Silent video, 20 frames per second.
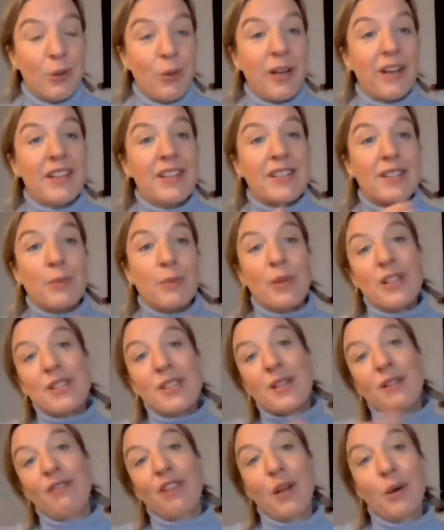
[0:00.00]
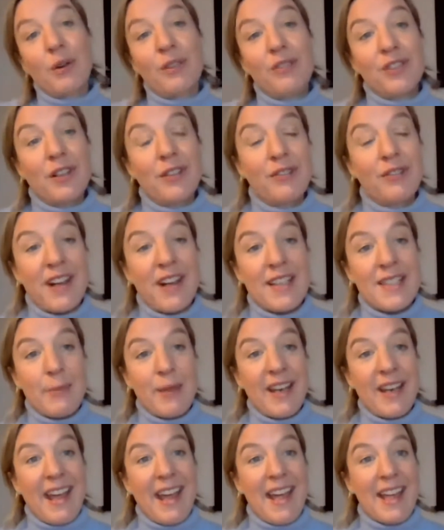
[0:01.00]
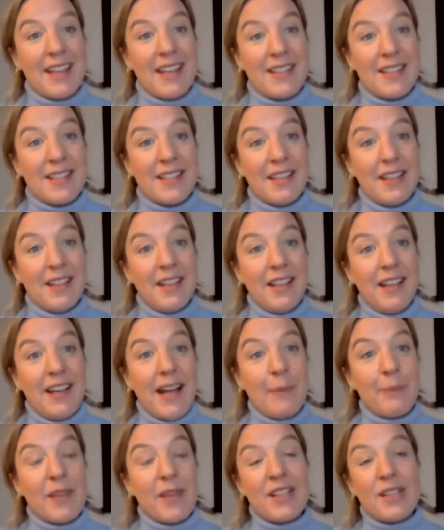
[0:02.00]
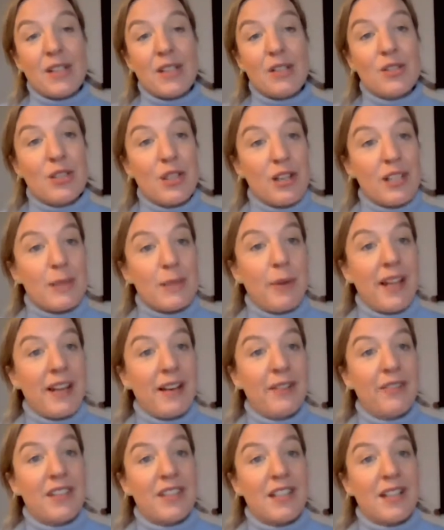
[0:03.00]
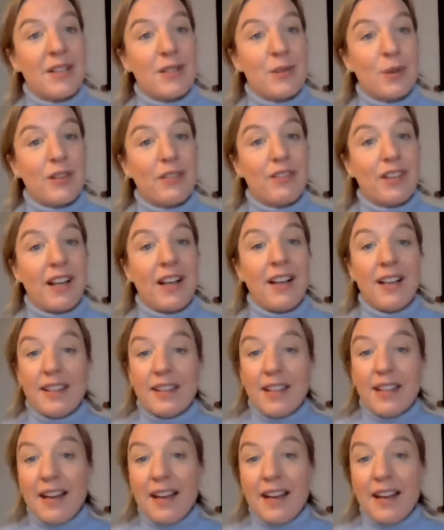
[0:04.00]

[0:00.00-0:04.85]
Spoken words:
Where does the flow of your investment end? Is it just benefiting sort of at